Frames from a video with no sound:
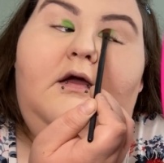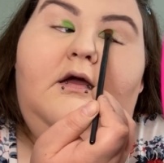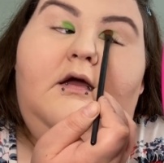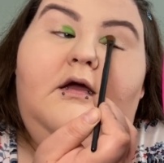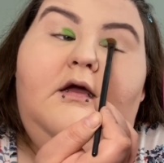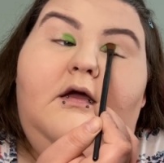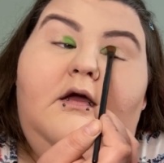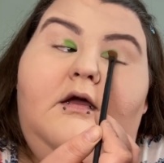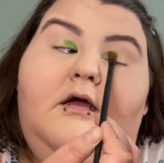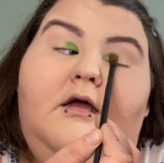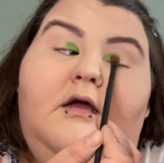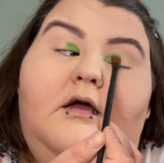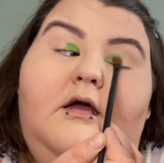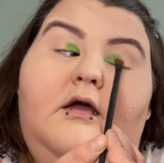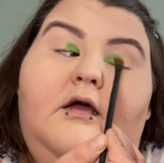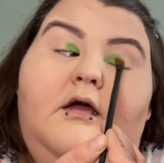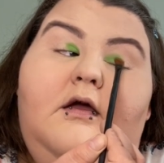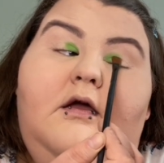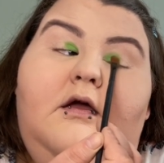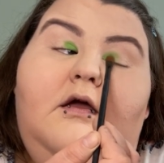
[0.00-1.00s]

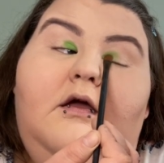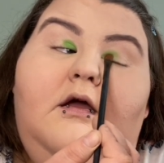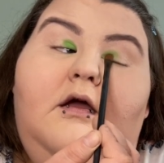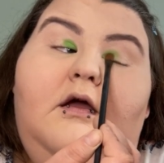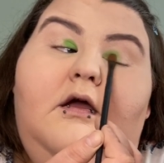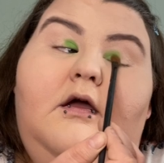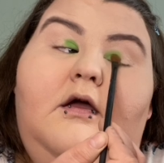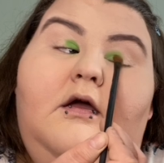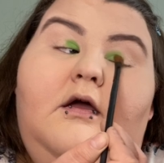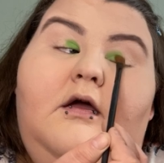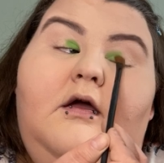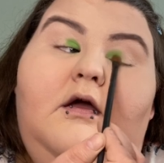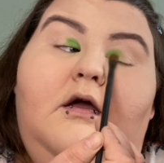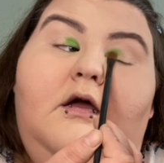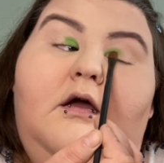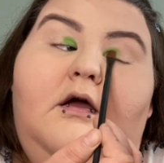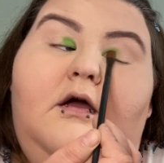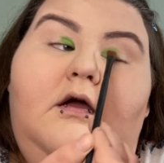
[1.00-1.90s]
No one is speaking in this clip.